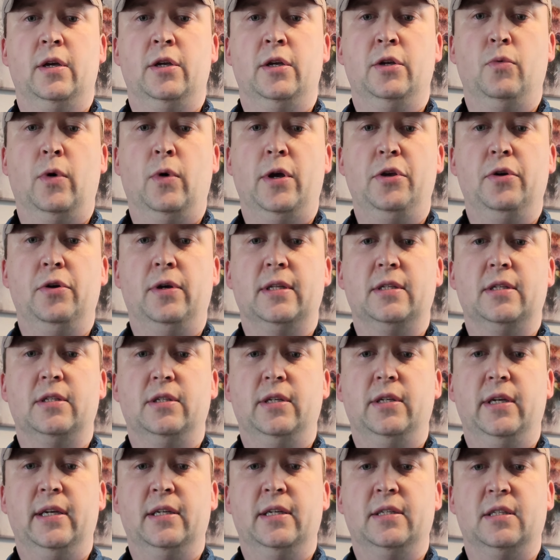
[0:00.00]
what you can
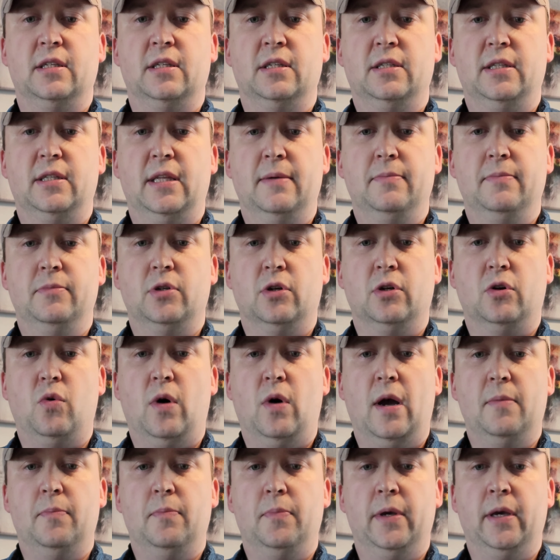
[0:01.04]
see is the stems are
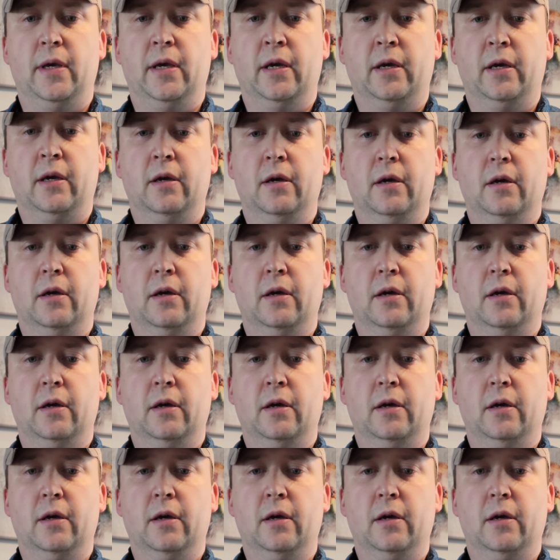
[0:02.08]
quite big.